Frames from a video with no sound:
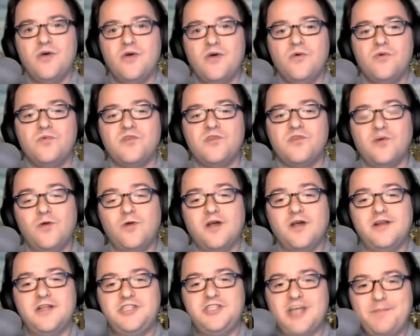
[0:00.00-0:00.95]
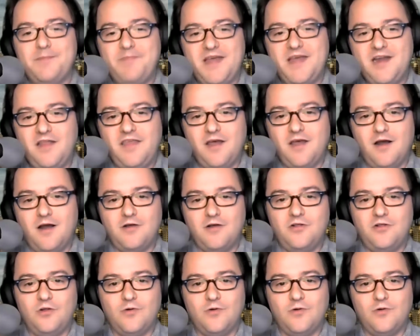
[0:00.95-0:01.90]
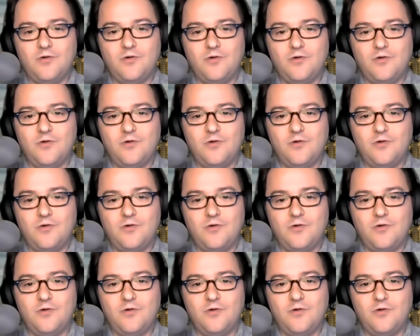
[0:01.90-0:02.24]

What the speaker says: So we're going to jump into the article right now